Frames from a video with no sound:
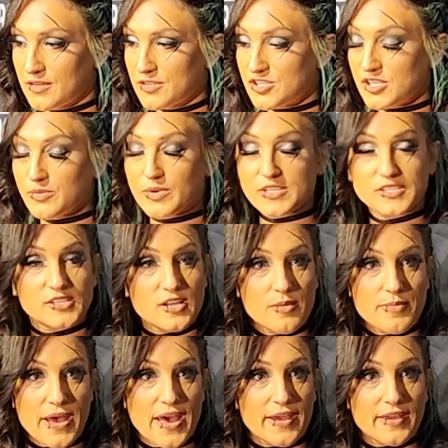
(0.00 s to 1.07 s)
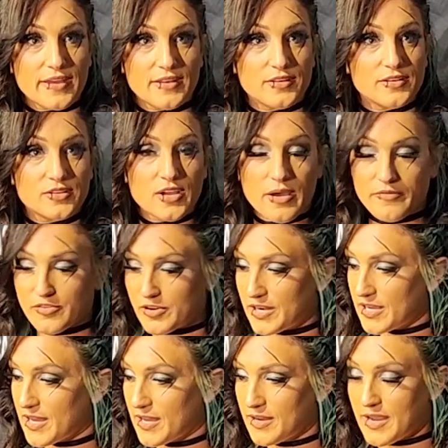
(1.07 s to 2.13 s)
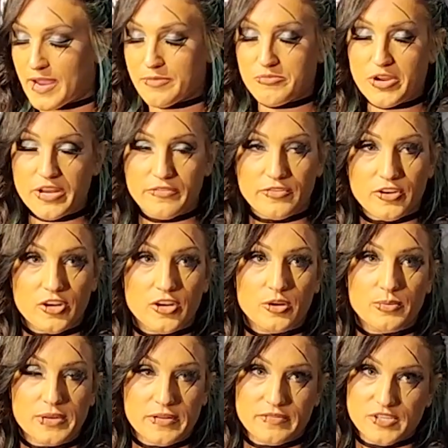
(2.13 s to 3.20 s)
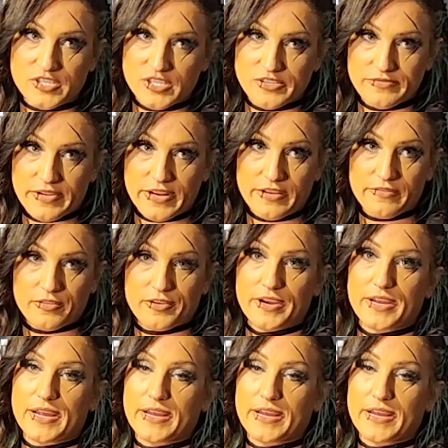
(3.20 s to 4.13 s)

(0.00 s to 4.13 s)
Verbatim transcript: she wants to come back and come for it again, I'm ready for her whenever she's ready for it,